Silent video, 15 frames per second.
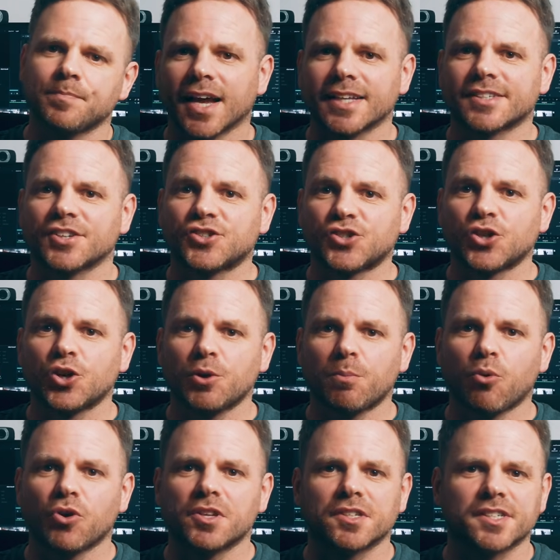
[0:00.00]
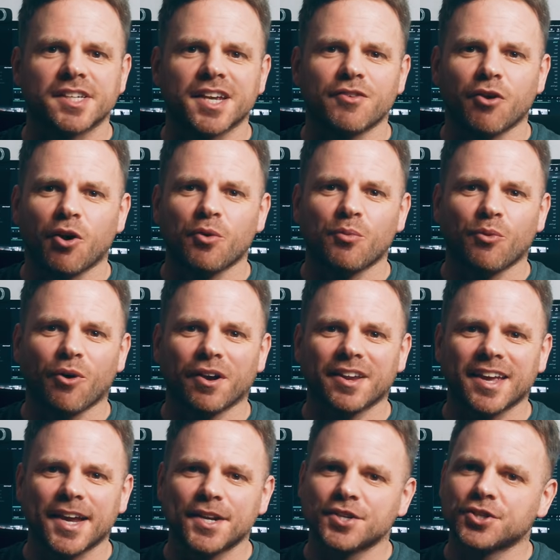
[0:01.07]
It's a
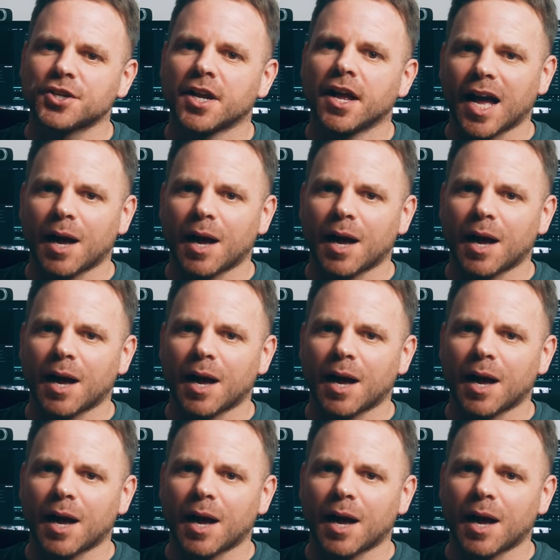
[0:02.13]
2.01 inch